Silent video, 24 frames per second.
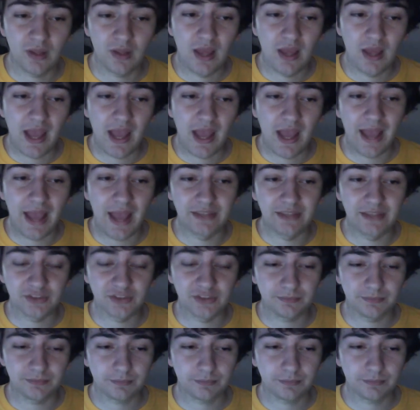And
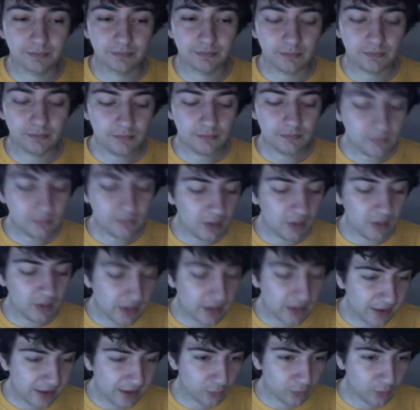
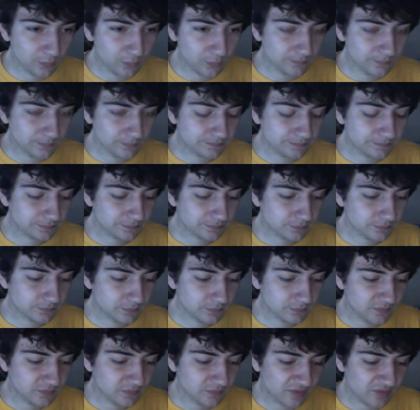now
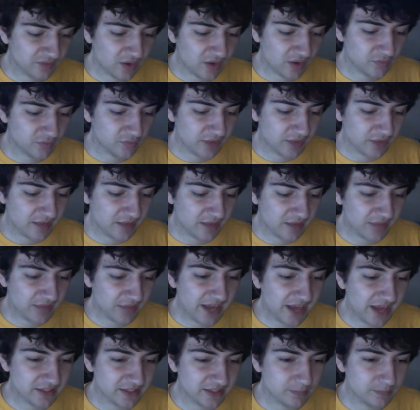Valve have
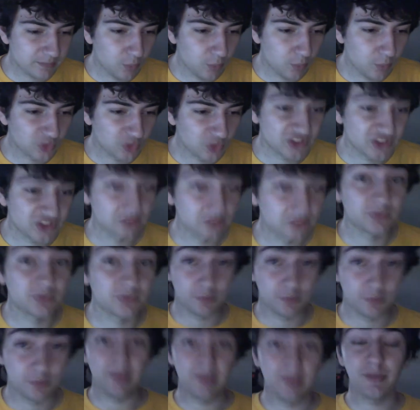added more systems to
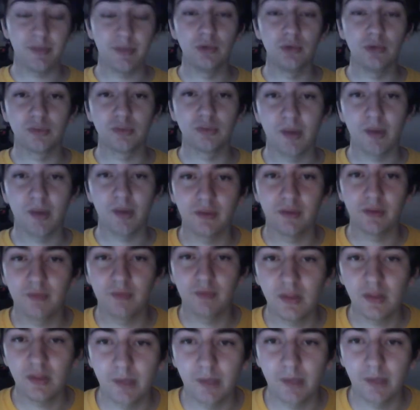be abused by the
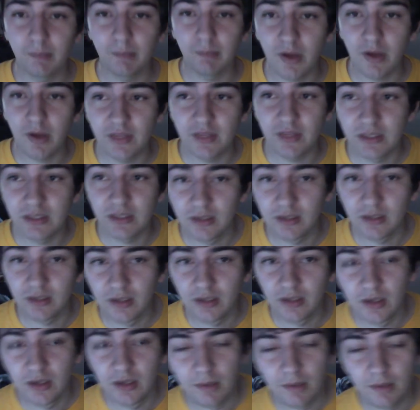developer and by the
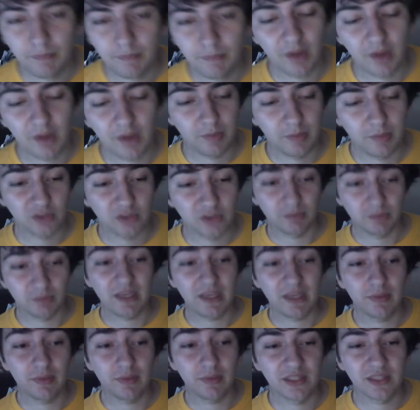person
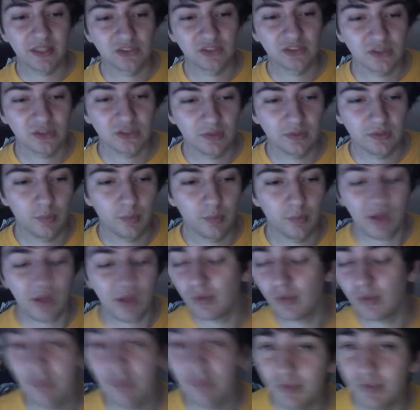making things without
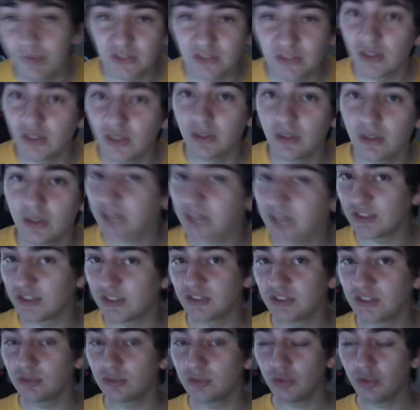even fixing early access
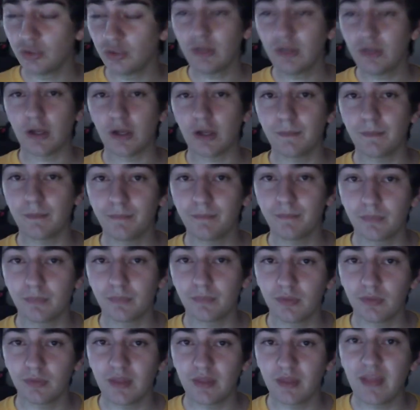and Greenlight.
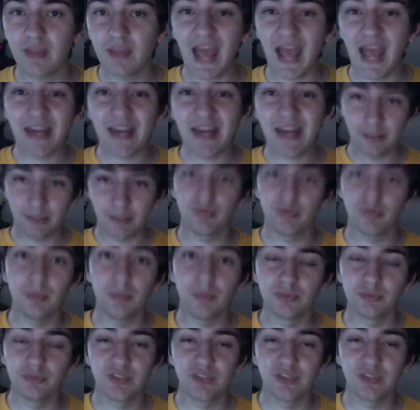They're adding
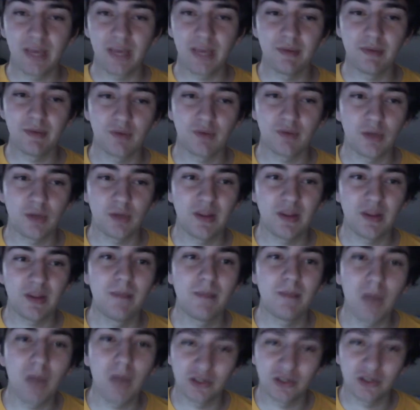problems to the gaming environment, and they're
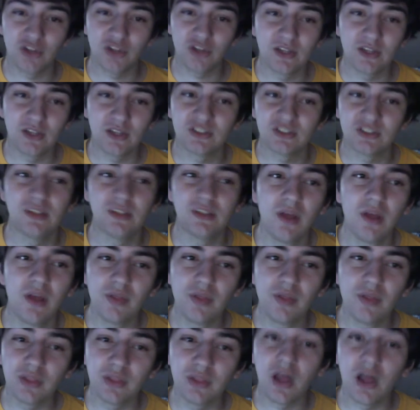monetizing
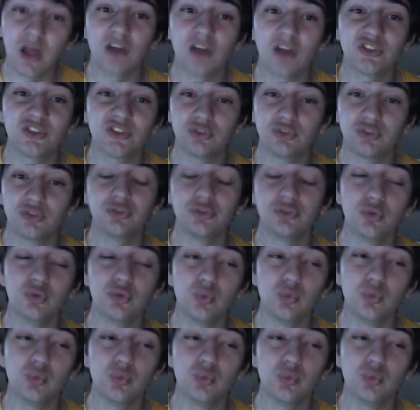the last true